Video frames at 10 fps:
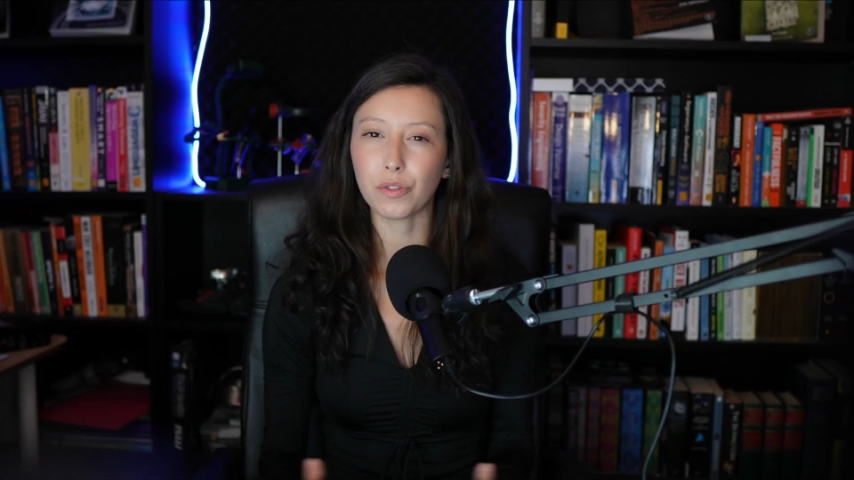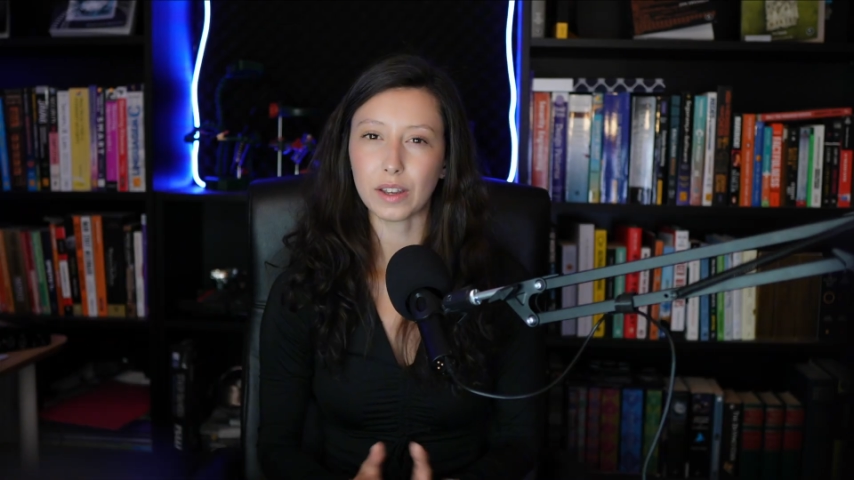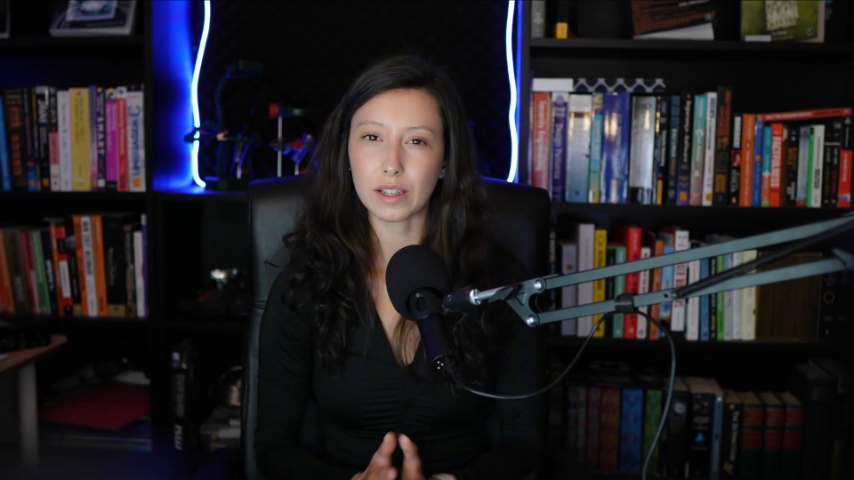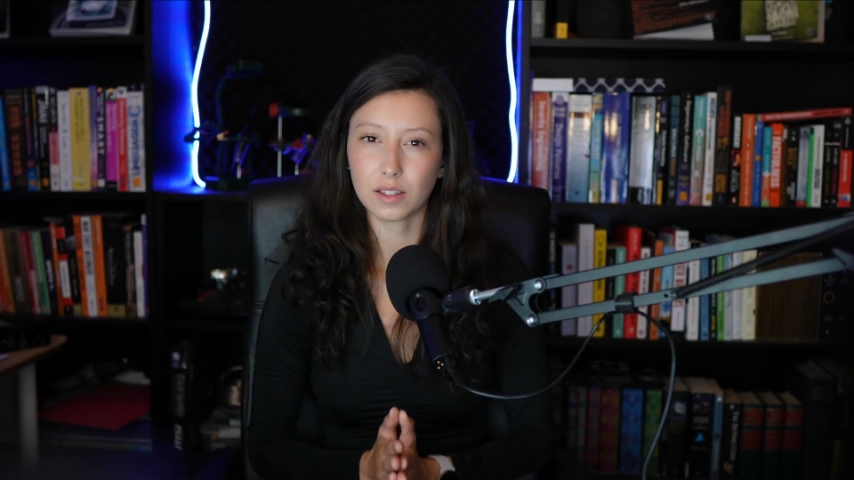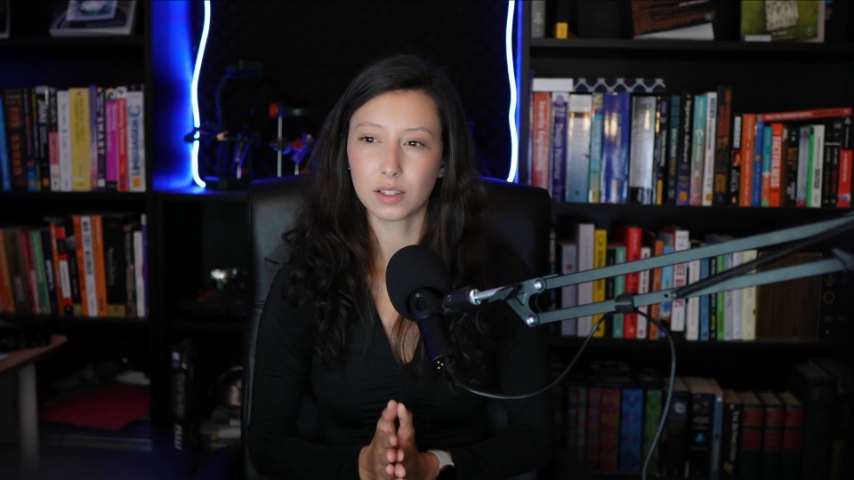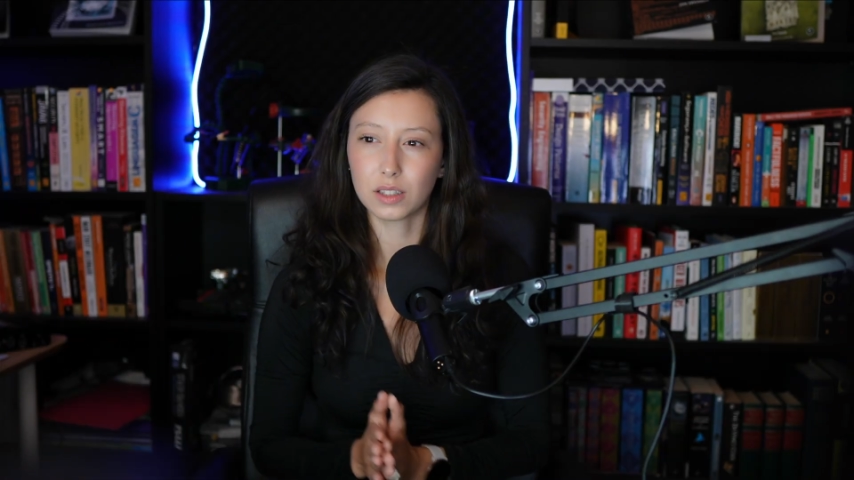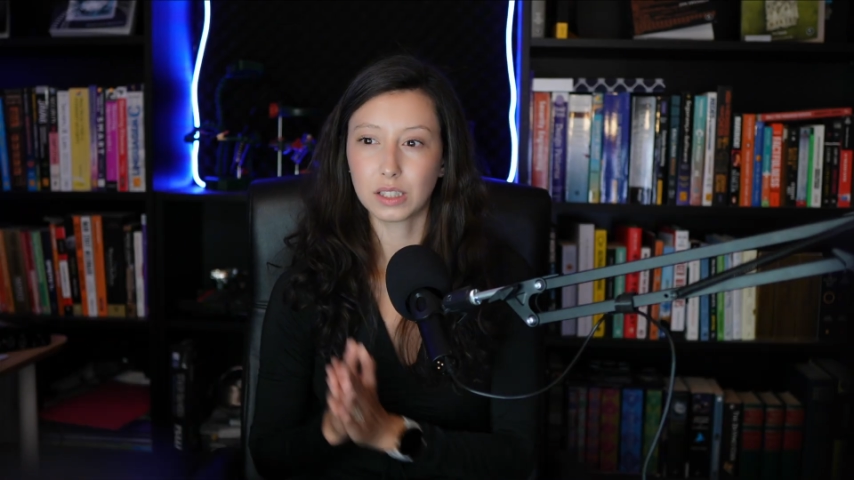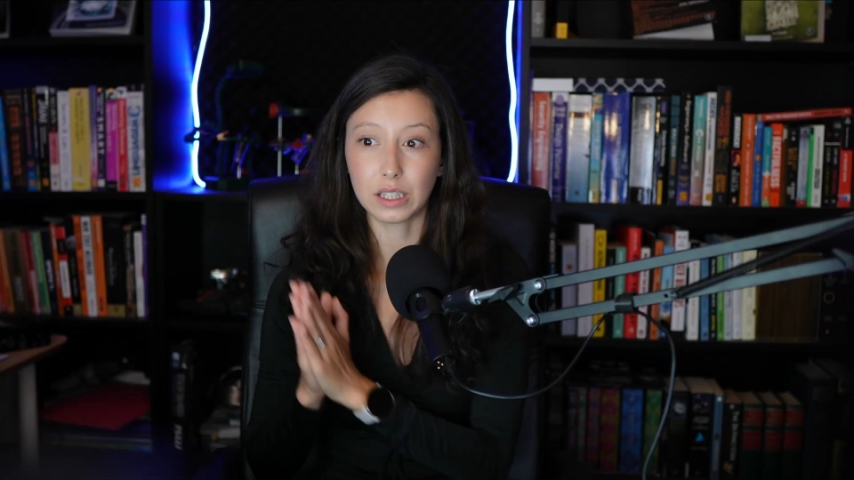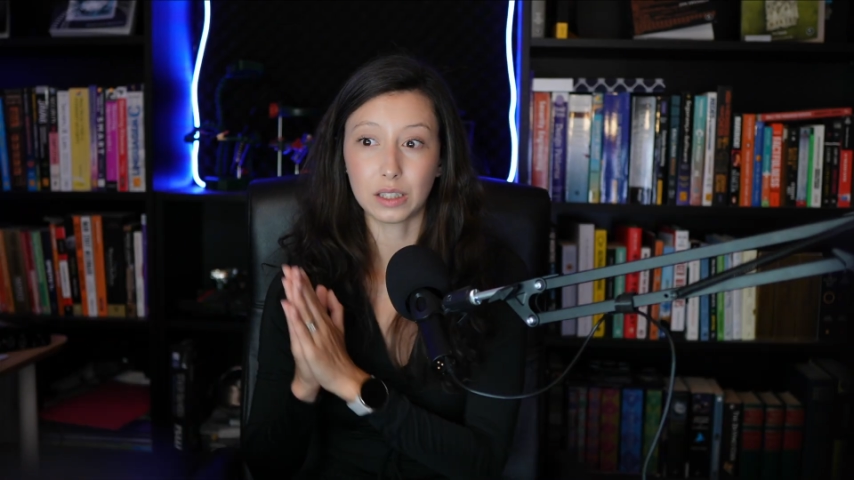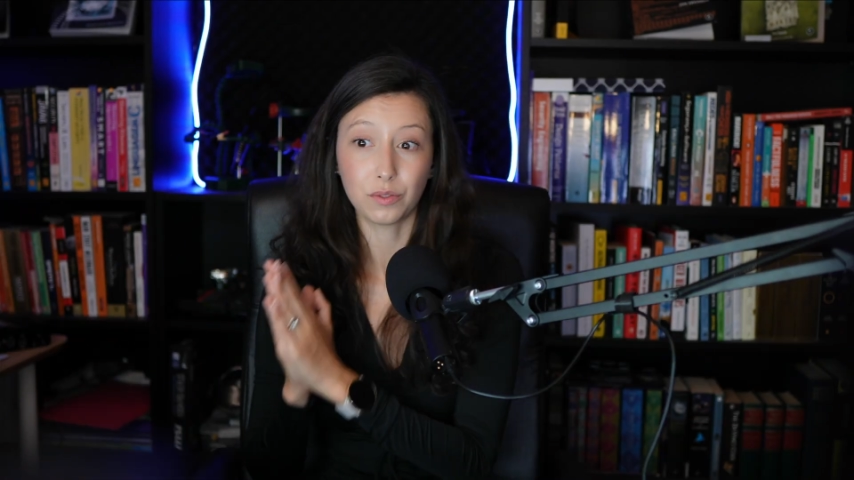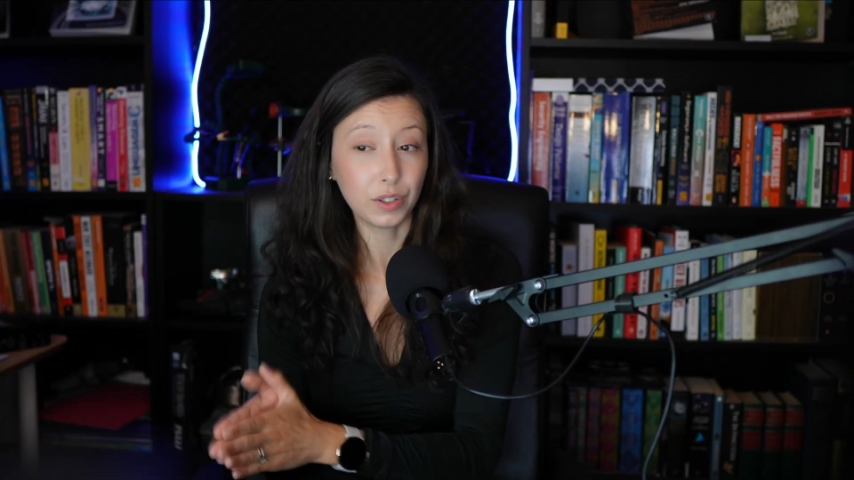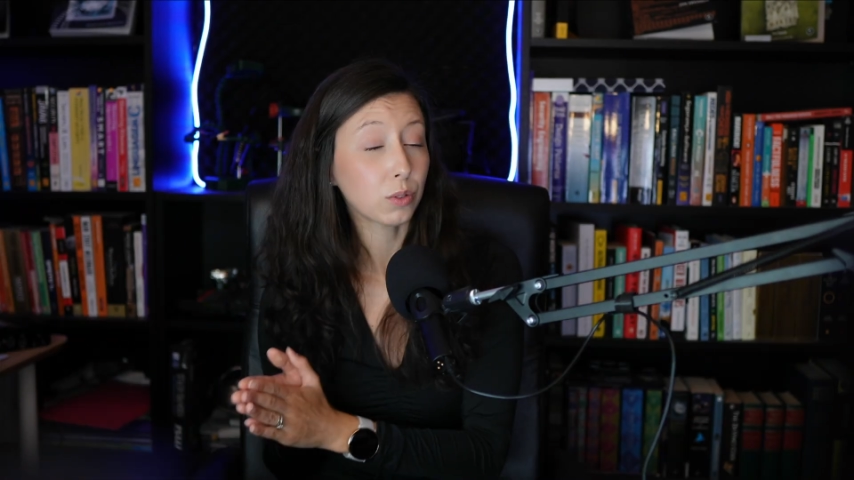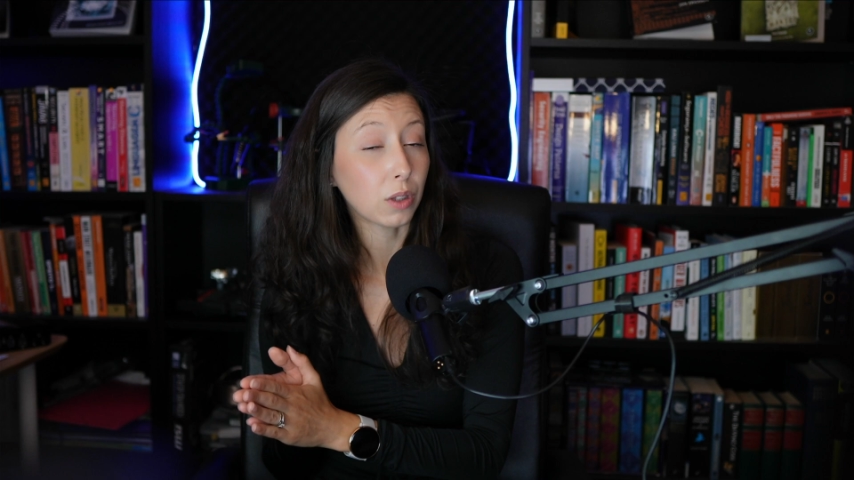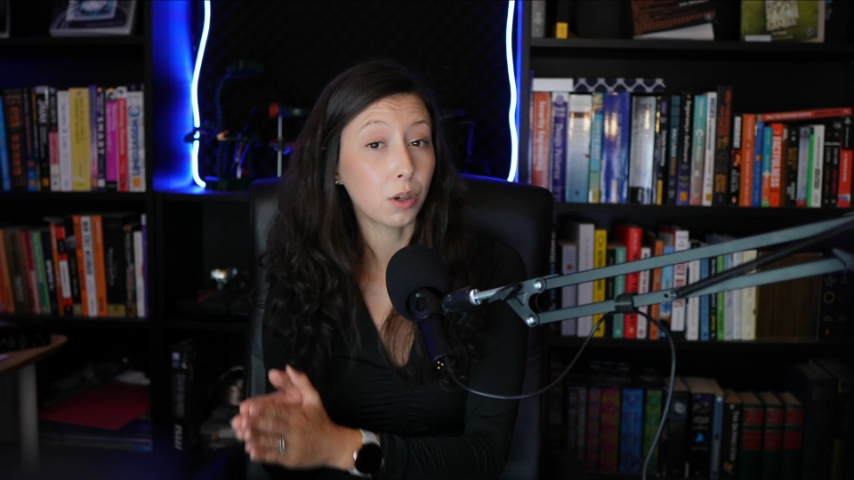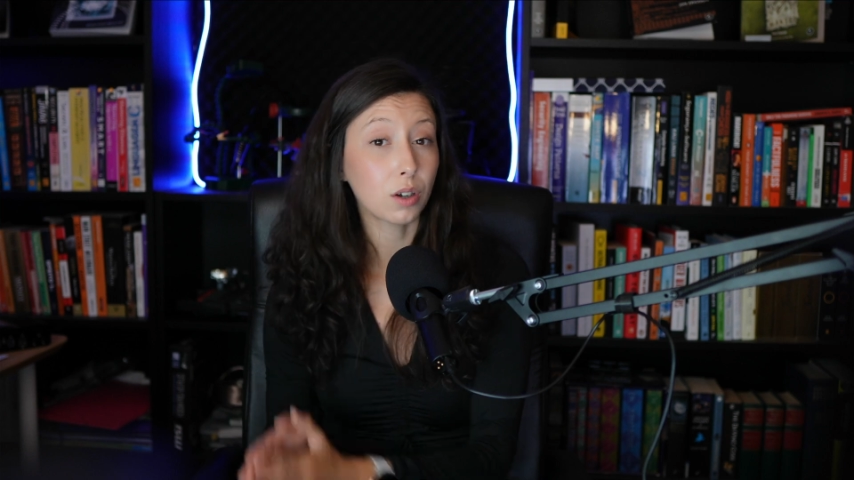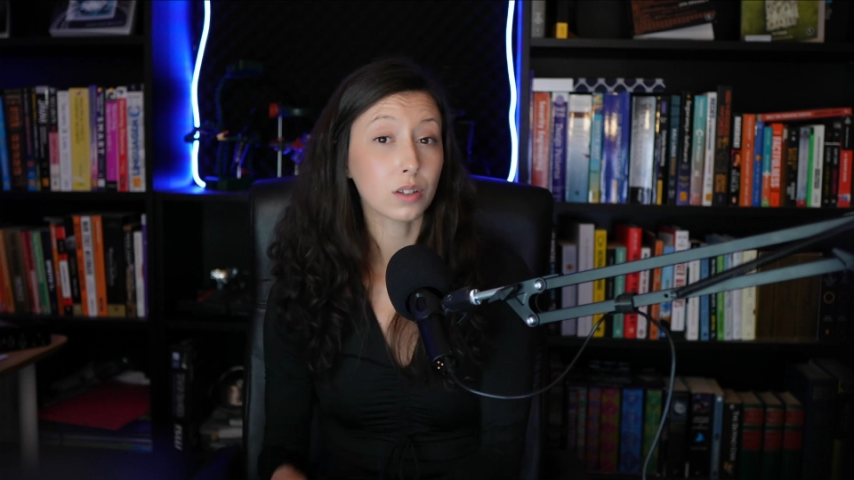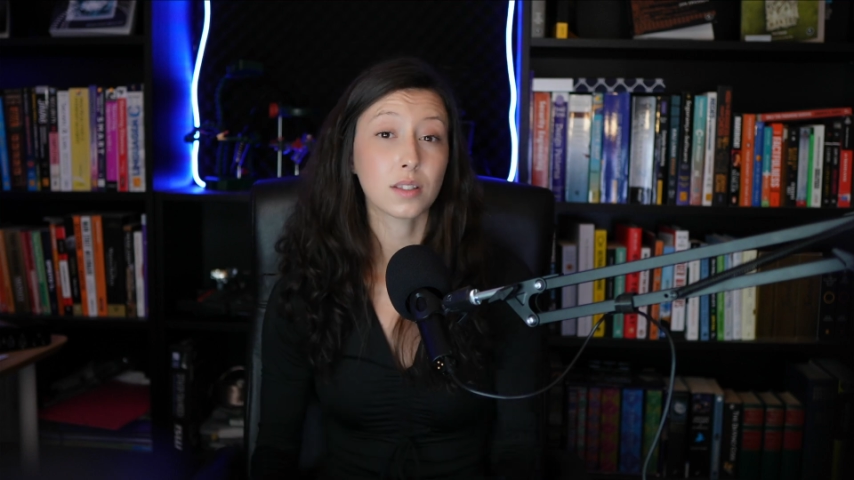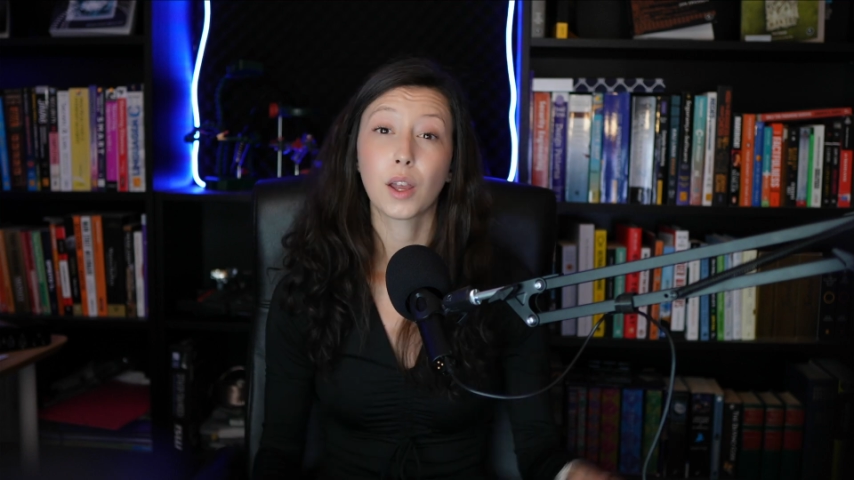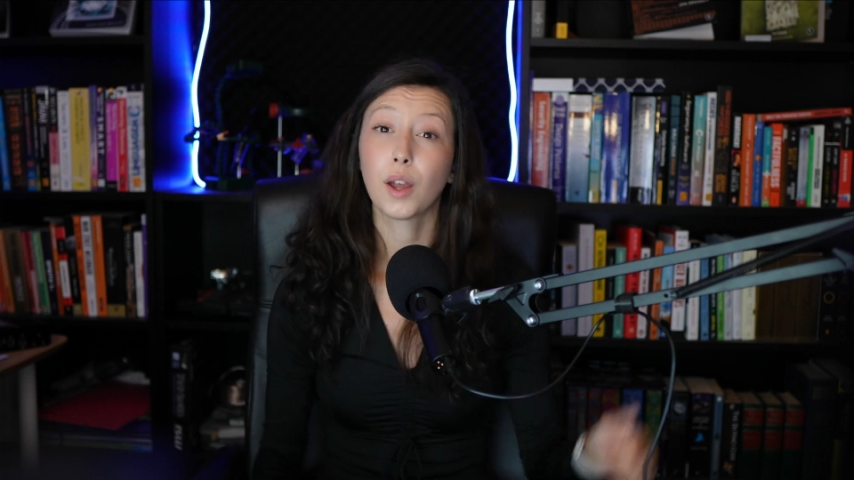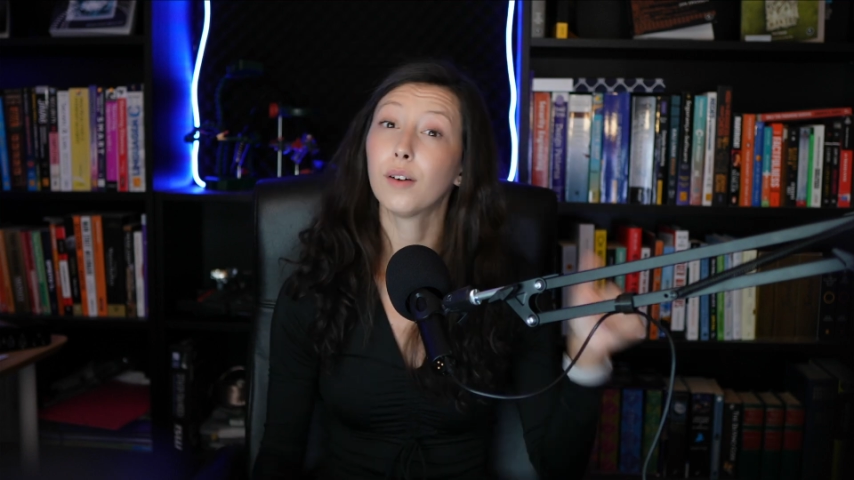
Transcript: faster than VirtualBox,